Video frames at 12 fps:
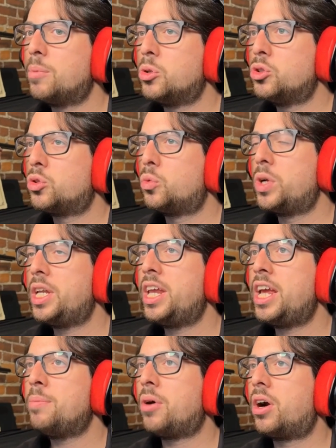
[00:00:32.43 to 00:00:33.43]
going to
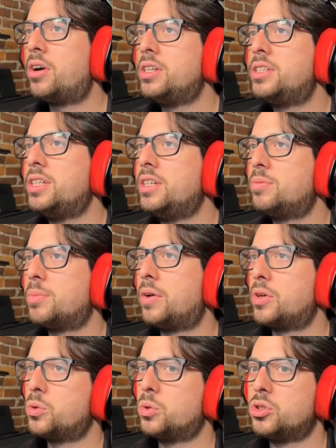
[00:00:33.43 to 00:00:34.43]
rename REC for my
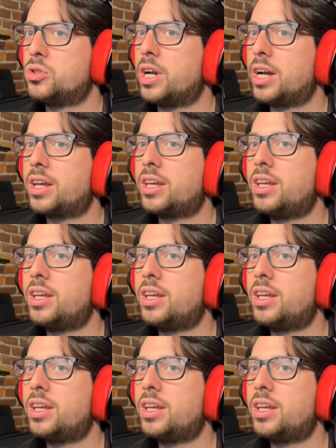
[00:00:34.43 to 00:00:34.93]
record track.